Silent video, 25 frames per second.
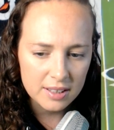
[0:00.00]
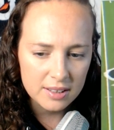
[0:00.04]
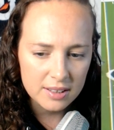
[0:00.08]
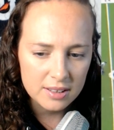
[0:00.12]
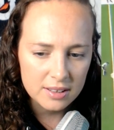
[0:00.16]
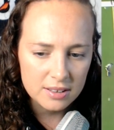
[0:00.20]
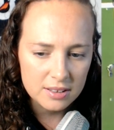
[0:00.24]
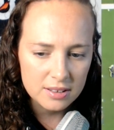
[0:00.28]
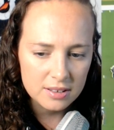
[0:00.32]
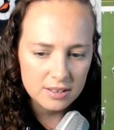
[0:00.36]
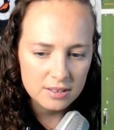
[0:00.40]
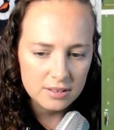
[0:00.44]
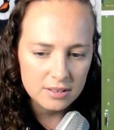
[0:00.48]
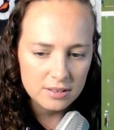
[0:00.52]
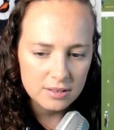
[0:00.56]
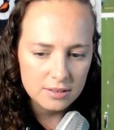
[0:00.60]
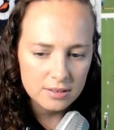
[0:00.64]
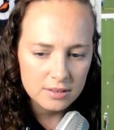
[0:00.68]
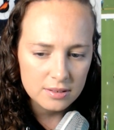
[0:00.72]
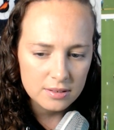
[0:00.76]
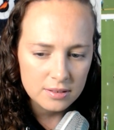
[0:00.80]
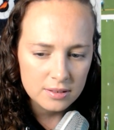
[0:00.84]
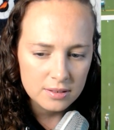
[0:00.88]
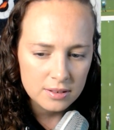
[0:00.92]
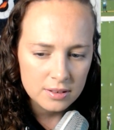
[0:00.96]
this
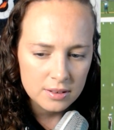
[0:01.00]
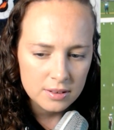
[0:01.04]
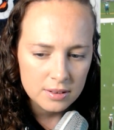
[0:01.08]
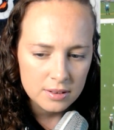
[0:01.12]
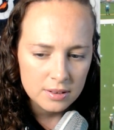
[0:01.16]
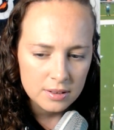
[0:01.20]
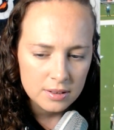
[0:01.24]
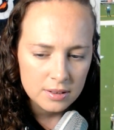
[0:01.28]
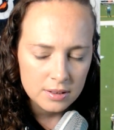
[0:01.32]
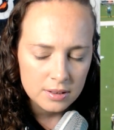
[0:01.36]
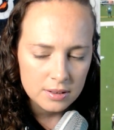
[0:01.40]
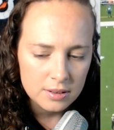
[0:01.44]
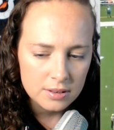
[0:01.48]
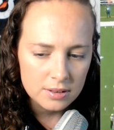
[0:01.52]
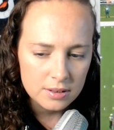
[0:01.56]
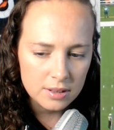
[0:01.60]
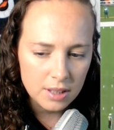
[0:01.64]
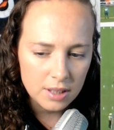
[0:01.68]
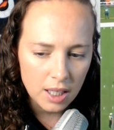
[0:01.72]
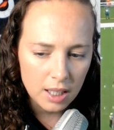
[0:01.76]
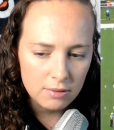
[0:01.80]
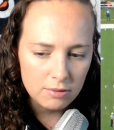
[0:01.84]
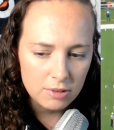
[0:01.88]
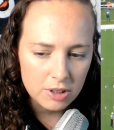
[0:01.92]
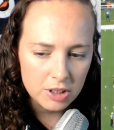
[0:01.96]

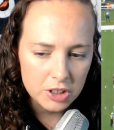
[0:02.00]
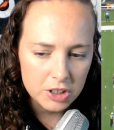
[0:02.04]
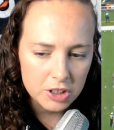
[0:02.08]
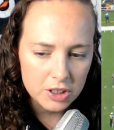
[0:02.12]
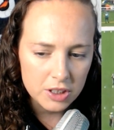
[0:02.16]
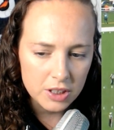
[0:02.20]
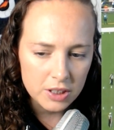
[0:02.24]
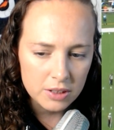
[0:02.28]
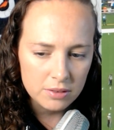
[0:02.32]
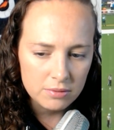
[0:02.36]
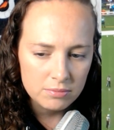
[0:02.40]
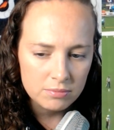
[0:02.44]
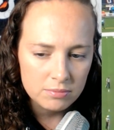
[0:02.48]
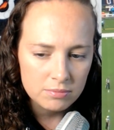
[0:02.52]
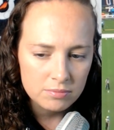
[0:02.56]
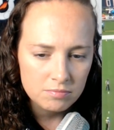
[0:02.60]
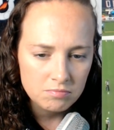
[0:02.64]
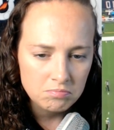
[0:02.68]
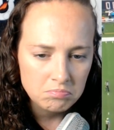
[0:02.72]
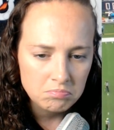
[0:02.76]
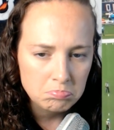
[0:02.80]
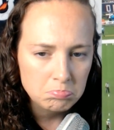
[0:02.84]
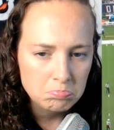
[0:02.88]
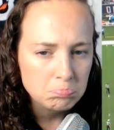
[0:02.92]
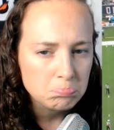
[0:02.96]
guy rushed in.
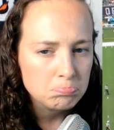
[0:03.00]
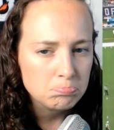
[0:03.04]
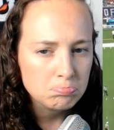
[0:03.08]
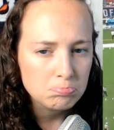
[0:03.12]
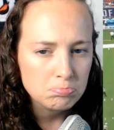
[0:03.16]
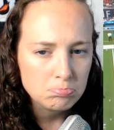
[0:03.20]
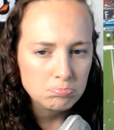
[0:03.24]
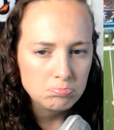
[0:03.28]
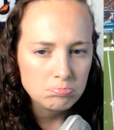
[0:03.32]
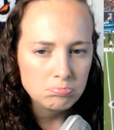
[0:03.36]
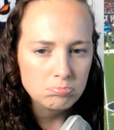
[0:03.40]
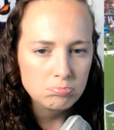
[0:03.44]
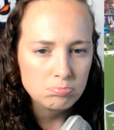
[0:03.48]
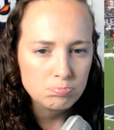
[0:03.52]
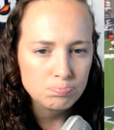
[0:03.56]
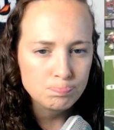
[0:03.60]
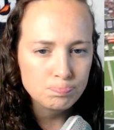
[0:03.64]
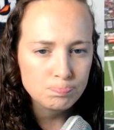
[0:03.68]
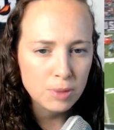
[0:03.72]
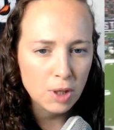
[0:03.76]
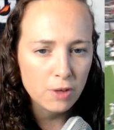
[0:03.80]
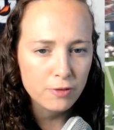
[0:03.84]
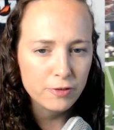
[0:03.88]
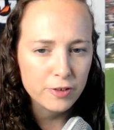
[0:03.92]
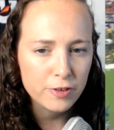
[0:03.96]

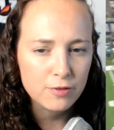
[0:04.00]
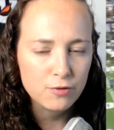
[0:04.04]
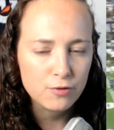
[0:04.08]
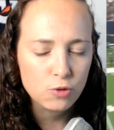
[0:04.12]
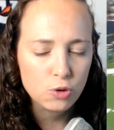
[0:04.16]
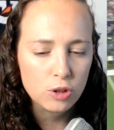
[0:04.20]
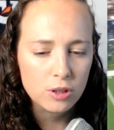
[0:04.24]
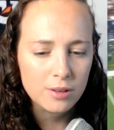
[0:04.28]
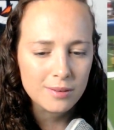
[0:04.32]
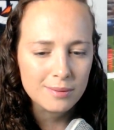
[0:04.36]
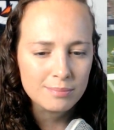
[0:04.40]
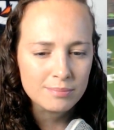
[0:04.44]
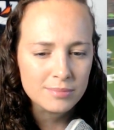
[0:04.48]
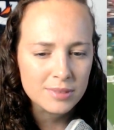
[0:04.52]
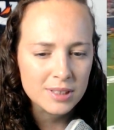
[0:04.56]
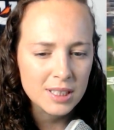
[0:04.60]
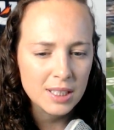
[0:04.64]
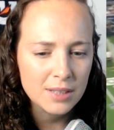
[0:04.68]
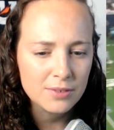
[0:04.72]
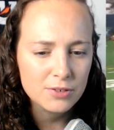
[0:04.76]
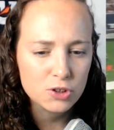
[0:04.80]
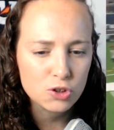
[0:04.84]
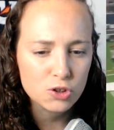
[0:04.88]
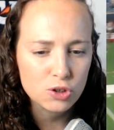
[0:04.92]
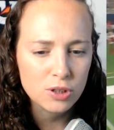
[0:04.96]
Perfect form.
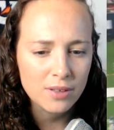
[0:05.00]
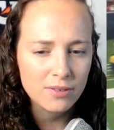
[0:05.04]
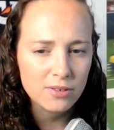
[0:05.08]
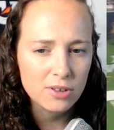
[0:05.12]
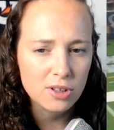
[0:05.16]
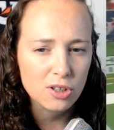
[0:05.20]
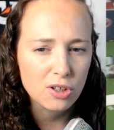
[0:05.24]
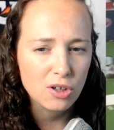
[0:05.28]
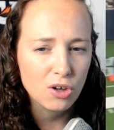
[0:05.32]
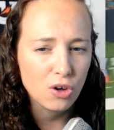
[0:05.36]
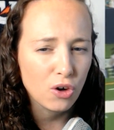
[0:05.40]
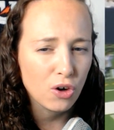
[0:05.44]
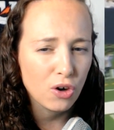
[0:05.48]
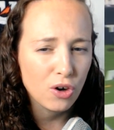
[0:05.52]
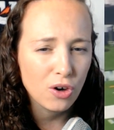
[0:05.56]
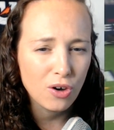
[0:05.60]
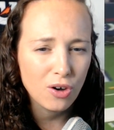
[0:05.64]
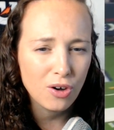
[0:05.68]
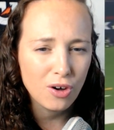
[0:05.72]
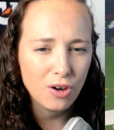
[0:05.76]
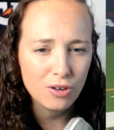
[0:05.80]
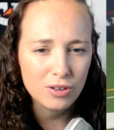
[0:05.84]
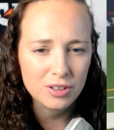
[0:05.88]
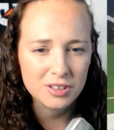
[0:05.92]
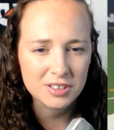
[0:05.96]
Gives Trevor
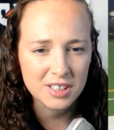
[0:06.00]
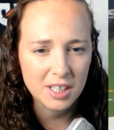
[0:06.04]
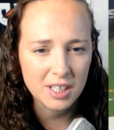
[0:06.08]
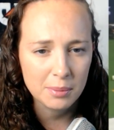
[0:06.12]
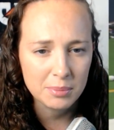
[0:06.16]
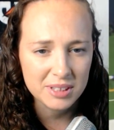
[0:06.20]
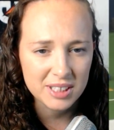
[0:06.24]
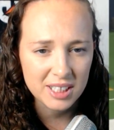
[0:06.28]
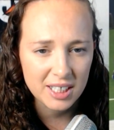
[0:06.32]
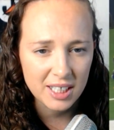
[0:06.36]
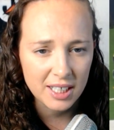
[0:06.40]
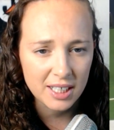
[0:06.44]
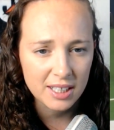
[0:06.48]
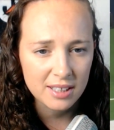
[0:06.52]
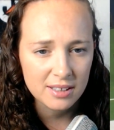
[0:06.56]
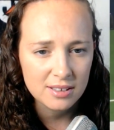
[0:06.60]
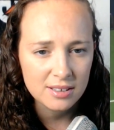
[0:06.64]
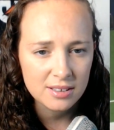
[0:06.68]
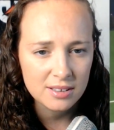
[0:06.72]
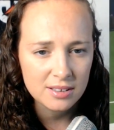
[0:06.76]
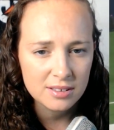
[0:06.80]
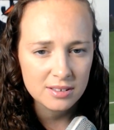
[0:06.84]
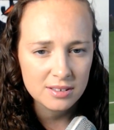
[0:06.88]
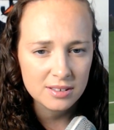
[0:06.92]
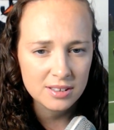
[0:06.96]
all the time of day
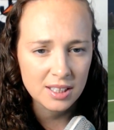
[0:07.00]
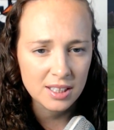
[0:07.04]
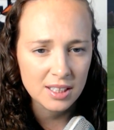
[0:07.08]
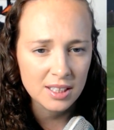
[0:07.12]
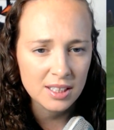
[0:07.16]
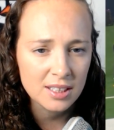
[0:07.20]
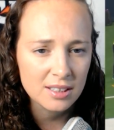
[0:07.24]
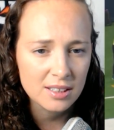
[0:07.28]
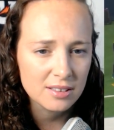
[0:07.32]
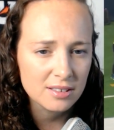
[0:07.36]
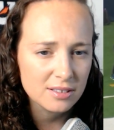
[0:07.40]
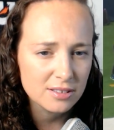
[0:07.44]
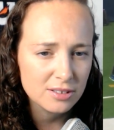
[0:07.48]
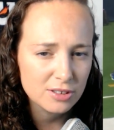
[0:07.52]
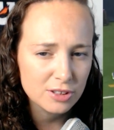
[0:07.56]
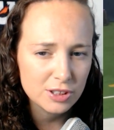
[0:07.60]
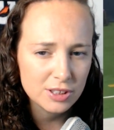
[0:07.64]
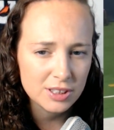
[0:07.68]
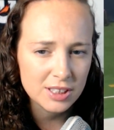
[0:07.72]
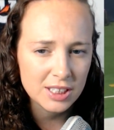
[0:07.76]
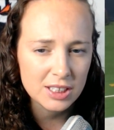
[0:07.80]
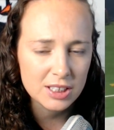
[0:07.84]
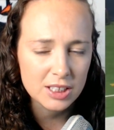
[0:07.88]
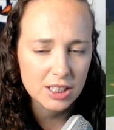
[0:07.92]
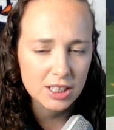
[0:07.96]
to hit
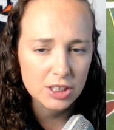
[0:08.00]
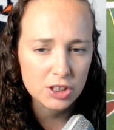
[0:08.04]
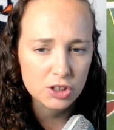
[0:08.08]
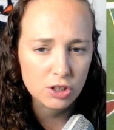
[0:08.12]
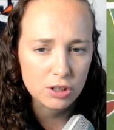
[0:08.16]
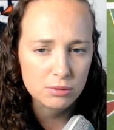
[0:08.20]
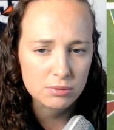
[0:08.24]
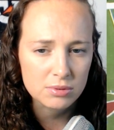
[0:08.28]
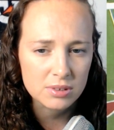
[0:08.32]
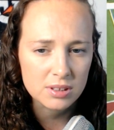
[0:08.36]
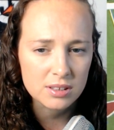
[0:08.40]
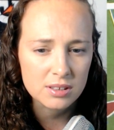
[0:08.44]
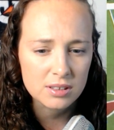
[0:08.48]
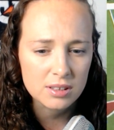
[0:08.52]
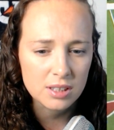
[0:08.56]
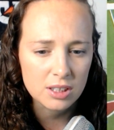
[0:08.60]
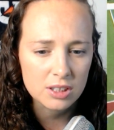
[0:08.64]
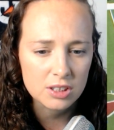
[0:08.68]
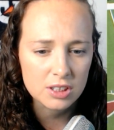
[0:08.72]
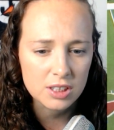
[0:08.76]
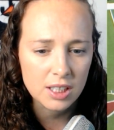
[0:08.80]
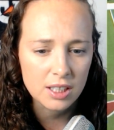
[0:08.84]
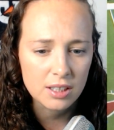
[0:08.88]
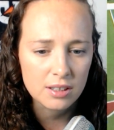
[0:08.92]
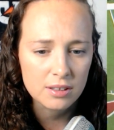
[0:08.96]
DJ Chark with this
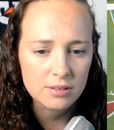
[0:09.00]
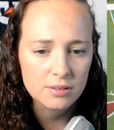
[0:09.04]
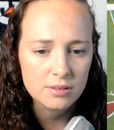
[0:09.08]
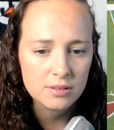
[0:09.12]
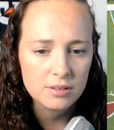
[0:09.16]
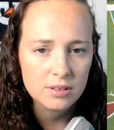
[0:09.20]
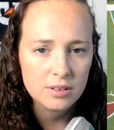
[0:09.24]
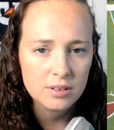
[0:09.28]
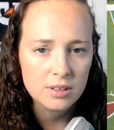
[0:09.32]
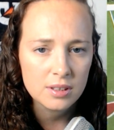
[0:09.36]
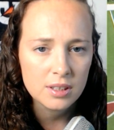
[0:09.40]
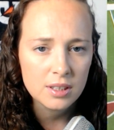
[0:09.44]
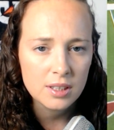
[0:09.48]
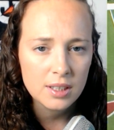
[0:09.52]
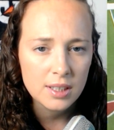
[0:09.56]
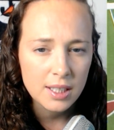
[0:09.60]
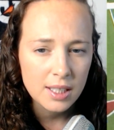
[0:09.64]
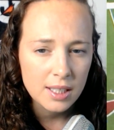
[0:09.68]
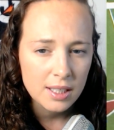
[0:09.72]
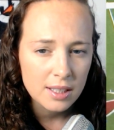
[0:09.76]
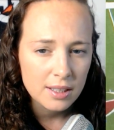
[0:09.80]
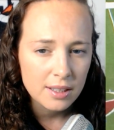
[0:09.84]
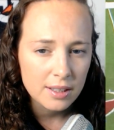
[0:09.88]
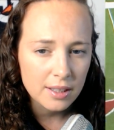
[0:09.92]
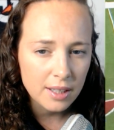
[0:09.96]
touchdown.
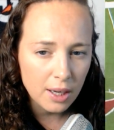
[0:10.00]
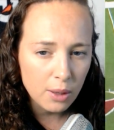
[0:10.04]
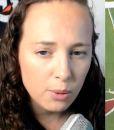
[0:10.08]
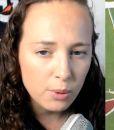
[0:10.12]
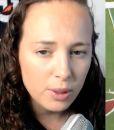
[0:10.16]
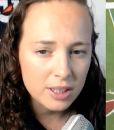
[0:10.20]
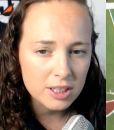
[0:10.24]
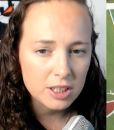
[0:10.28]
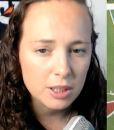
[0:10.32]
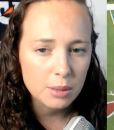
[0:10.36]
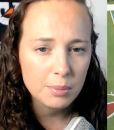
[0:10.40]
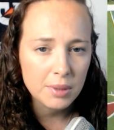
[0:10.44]
Now watch him